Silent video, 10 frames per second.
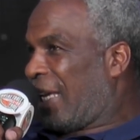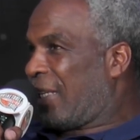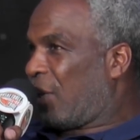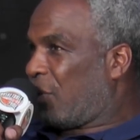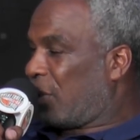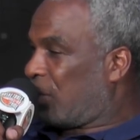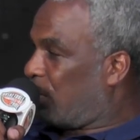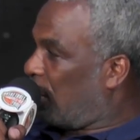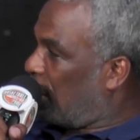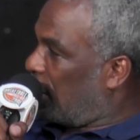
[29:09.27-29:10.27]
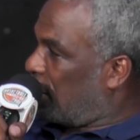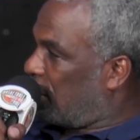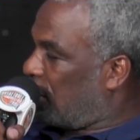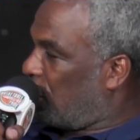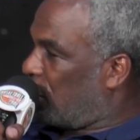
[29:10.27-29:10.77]
He know his
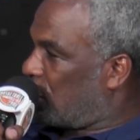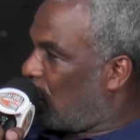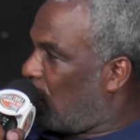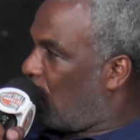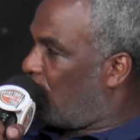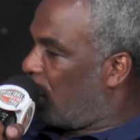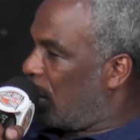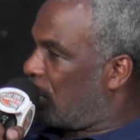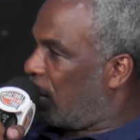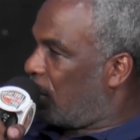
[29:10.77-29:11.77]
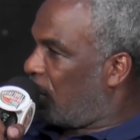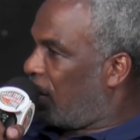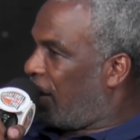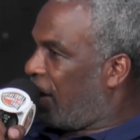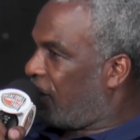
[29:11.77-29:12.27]
goal, what he's trying to do
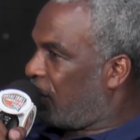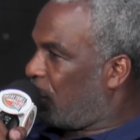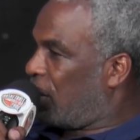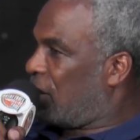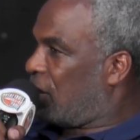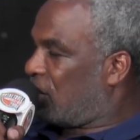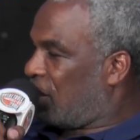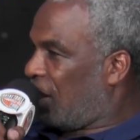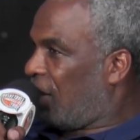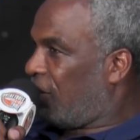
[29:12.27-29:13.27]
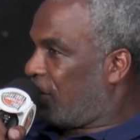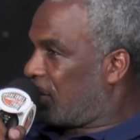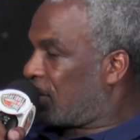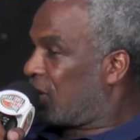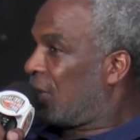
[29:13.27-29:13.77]
in life, and what he achieve
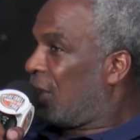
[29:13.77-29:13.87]
is,